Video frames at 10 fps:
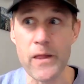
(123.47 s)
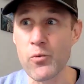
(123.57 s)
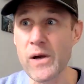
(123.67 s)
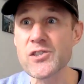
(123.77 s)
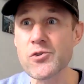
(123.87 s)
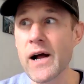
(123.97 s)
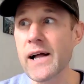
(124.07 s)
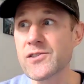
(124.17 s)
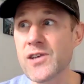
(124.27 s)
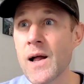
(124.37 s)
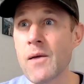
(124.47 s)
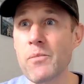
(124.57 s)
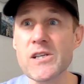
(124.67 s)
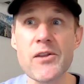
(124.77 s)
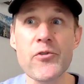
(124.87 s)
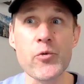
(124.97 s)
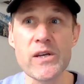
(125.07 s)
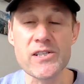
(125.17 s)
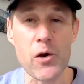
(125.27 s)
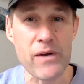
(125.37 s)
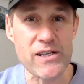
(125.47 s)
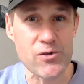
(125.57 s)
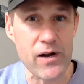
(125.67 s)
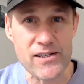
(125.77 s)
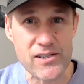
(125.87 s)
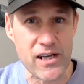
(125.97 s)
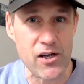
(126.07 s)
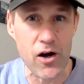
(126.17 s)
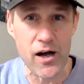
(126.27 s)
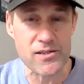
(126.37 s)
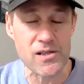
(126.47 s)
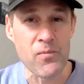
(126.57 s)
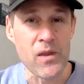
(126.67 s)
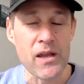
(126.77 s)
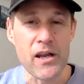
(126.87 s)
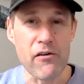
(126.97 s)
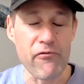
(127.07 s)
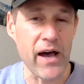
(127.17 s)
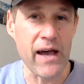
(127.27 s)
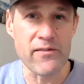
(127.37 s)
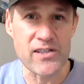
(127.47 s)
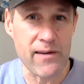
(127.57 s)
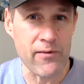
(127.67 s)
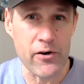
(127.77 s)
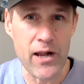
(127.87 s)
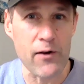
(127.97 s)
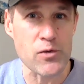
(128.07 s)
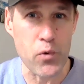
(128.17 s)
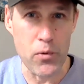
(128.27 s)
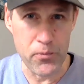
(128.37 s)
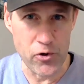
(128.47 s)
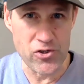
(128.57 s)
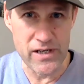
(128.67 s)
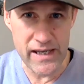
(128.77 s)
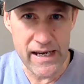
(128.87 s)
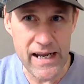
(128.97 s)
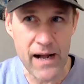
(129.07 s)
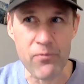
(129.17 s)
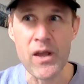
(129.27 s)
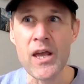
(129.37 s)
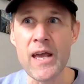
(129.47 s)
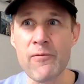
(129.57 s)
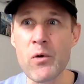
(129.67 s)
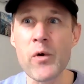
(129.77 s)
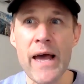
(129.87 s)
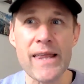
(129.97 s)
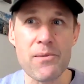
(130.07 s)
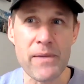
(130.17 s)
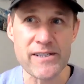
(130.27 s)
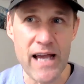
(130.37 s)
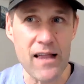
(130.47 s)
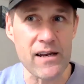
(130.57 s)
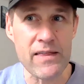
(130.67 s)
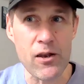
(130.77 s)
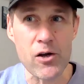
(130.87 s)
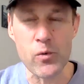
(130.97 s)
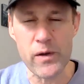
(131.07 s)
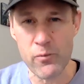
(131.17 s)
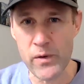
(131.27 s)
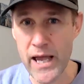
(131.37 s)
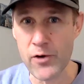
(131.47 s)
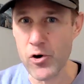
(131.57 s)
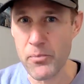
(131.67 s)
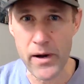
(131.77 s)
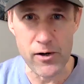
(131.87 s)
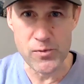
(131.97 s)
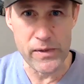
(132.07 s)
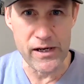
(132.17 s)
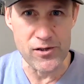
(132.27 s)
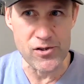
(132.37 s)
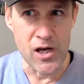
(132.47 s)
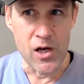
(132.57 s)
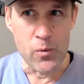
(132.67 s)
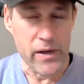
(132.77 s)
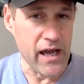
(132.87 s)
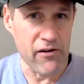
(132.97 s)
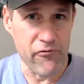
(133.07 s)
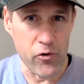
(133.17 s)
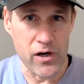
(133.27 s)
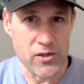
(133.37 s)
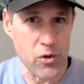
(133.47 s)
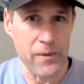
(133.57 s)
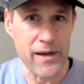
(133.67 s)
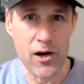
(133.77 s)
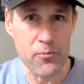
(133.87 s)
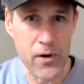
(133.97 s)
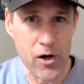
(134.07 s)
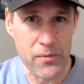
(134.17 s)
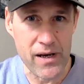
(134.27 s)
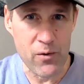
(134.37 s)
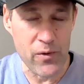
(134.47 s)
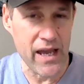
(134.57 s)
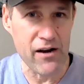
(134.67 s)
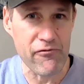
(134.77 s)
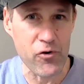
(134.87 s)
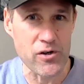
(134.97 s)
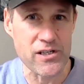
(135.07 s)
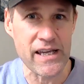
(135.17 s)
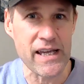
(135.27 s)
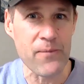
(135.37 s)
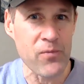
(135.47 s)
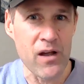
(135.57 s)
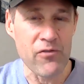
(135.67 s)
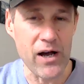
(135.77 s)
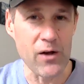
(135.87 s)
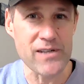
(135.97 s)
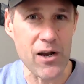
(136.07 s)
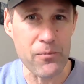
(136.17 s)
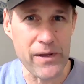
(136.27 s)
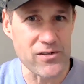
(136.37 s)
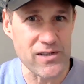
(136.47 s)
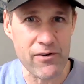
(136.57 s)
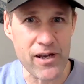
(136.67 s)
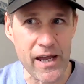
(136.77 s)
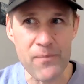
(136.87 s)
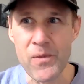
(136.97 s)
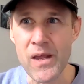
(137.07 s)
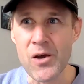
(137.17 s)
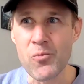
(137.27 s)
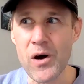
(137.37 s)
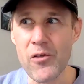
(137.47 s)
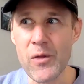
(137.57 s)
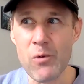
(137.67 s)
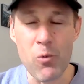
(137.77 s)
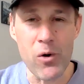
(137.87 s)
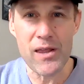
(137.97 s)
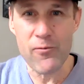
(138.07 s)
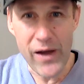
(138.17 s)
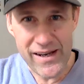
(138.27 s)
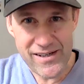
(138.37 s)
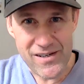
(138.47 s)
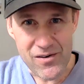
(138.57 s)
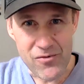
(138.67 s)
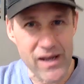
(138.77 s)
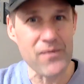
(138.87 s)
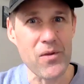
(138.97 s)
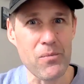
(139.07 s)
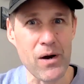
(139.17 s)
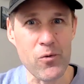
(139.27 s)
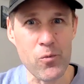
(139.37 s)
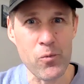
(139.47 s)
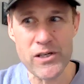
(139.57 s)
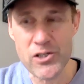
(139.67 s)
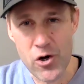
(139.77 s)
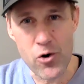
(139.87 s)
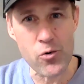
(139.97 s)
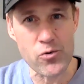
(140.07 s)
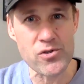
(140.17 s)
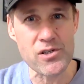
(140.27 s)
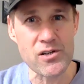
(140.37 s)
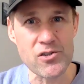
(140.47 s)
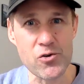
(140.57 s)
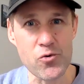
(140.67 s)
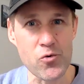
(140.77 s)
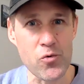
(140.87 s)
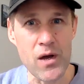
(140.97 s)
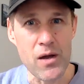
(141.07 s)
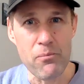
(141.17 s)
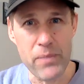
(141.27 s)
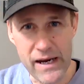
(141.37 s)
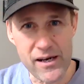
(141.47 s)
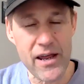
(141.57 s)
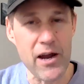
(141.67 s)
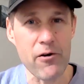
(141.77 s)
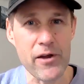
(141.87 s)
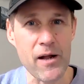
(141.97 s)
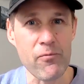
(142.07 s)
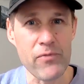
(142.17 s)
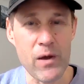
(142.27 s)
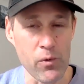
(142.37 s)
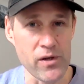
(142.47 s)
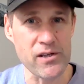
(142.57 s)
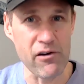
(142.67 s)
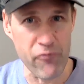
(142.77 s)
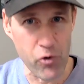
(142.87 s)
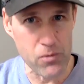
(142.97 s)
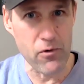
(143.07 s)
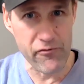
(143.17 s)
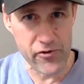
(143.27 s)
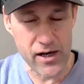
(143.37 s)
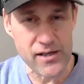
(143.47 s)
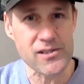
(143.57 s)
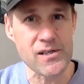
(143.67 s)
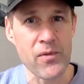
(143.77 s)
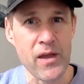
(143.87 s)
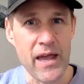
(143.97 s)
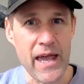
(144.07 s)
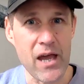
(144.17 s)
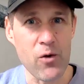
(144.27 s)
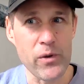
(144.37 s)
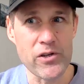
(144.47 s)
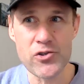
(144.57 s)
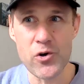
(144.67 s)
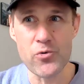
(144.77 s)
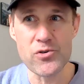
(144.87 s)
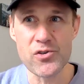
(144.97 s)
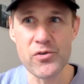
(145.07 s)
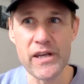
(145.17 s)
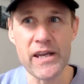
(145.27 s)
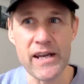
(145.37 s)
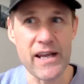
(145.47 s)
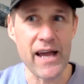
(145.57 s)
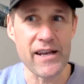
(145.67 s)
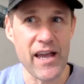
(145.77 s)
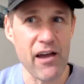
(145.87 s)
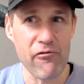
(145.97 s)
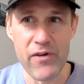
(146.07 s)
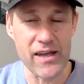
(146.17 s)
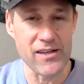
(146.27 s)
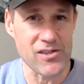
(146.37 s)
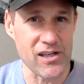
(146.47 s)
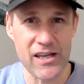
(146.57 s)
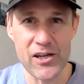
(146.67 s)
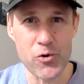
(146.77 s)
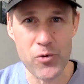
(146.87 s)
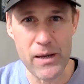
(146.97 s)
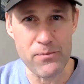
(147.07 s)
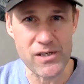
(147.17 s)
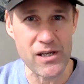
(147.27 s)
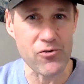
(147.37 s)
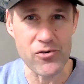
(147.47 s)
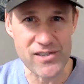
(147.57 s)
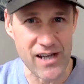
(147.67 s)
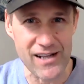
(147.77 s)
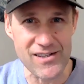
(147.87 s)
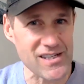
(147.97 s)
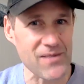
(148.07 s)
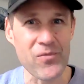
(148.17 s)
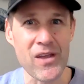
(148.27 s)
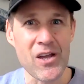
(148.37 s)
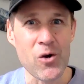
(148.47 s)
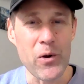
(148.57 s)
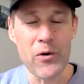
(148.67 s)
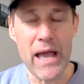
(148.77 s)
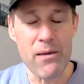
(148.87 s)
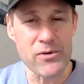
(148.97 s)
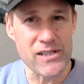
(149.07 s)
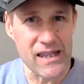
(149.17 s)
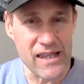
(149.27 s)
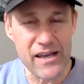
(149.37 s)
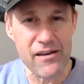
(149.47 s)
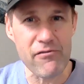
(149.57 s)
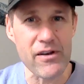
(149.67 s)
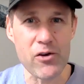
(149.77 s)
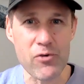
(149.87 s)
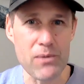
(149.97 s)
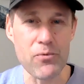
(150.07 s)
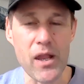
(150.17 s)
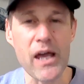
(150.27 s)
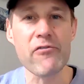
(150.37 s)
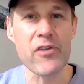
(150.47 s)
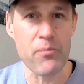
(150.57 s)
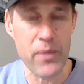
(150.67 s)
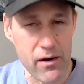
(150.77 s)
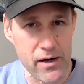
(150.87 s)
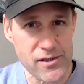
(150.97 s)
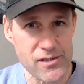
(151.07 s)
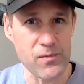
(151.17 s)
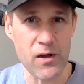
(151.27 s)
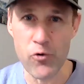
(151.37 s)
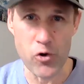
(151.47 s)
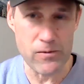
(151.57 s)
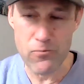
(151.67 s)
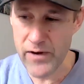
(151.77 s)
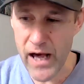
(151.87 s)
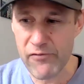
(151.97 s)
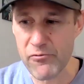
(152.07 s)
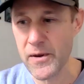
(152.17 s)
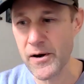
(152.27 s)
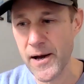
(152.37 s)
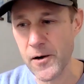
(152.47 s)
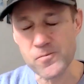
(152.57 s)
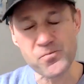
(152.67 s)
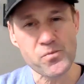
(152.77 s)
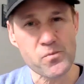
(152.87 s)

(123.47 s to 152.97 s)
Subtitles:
The restaurants, Michelin three-star restaurants, can cost five to $700 per person to eat at. If we would have had the mentality that, look, we can't go to Paris because we can't afford a $2 million apartment and we can't afford to eat $1,000 meals every night, well, then we wouldn't have went, right? But we chose to be in an area that was affordable for us, and we chose to eat at cafes and get crepes and croissants, and we were able to live an incredible life in Paris. Of course, we moved on from there now.